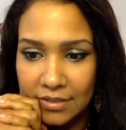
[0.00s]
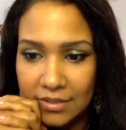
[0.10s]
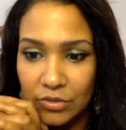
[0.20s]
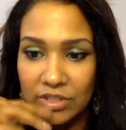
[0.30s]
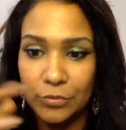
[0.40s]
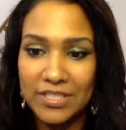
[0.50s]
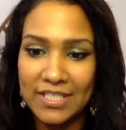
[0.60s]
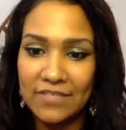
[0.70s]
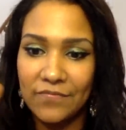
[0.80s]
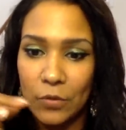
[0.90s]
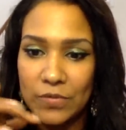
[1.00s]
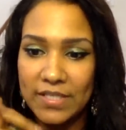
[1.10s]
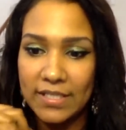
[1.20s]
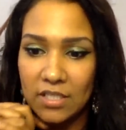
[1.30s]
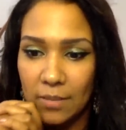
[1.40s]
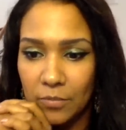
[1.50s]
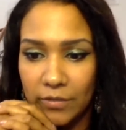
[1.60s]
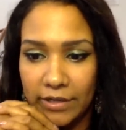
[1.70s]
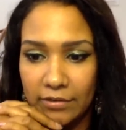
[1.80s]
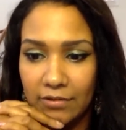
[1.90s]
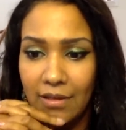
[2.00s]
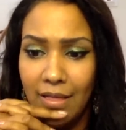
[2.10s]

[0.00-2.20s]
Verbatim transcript: So someone said phone sex operator.